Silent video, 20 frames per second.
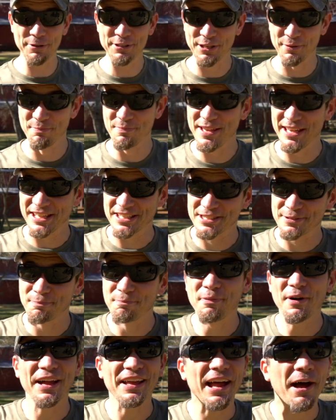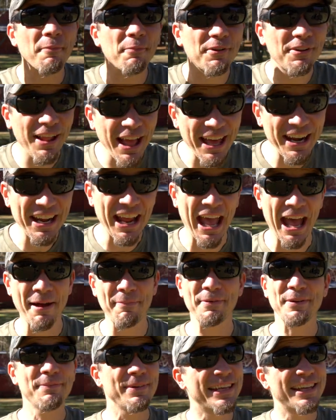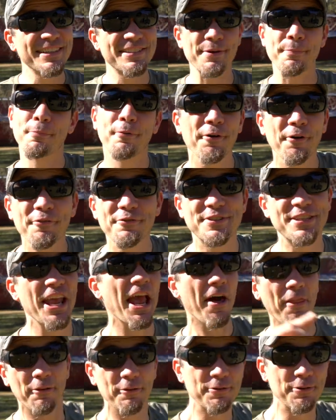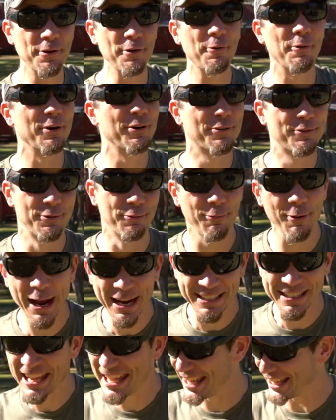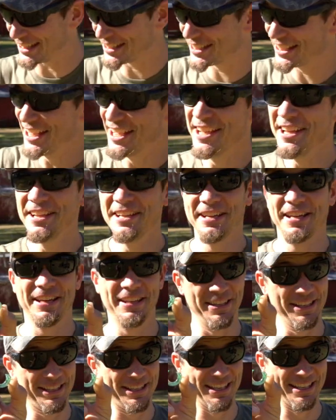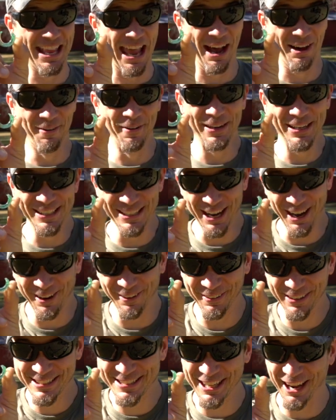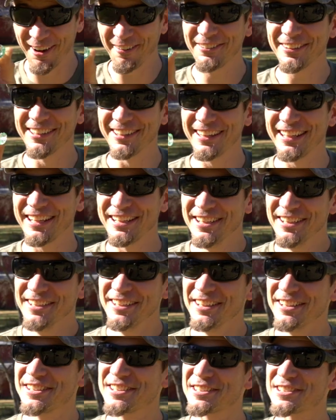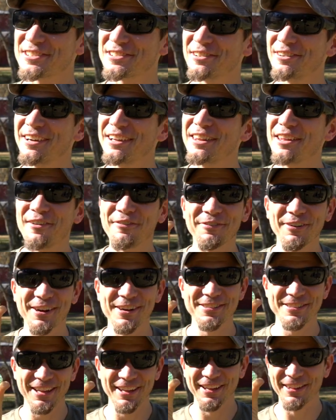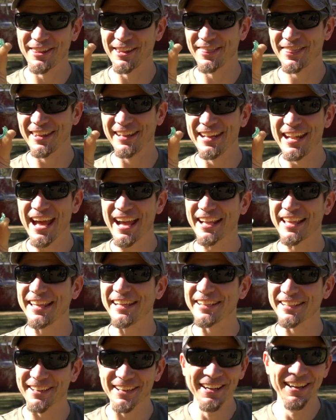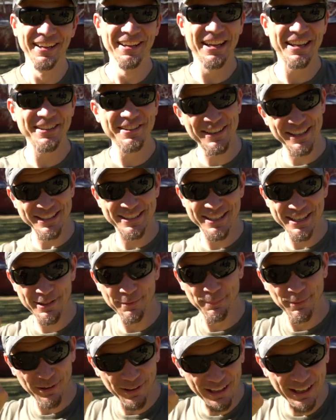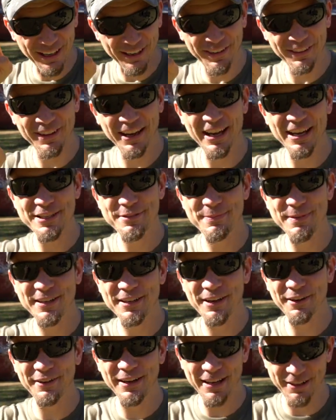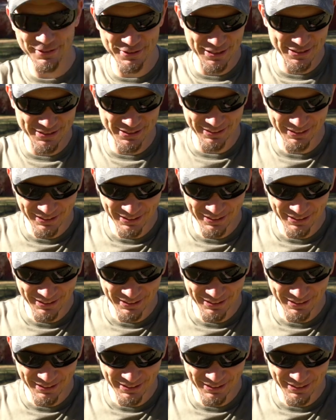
was a miss, but I'm glad it happened because it proves the other two were direct hits. And this is how we know. We totally destroyed the first, the neck here. And you could see the bullet on the high speed go down just a